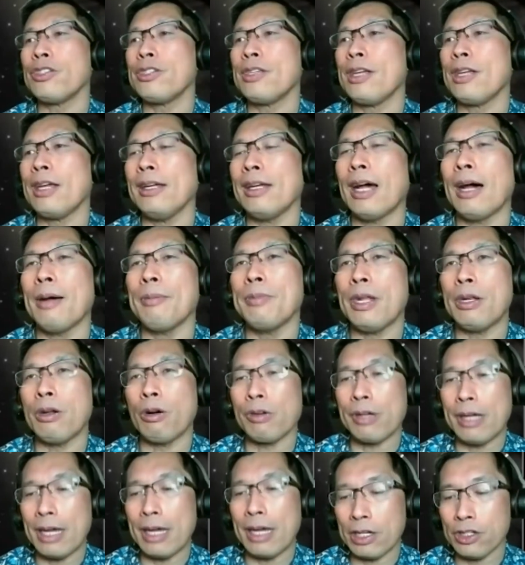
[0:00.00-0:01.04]
They, um, they
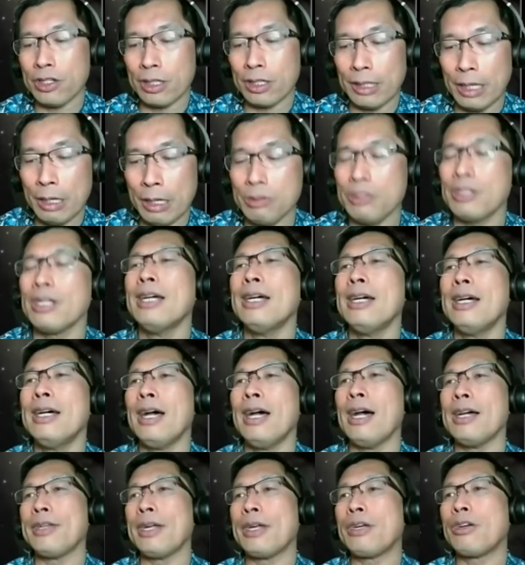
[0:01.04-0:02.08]
don't get as close
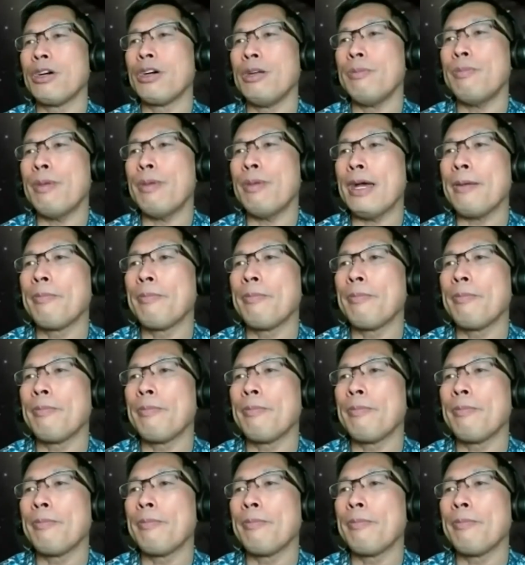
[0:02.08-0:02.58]
as they could be.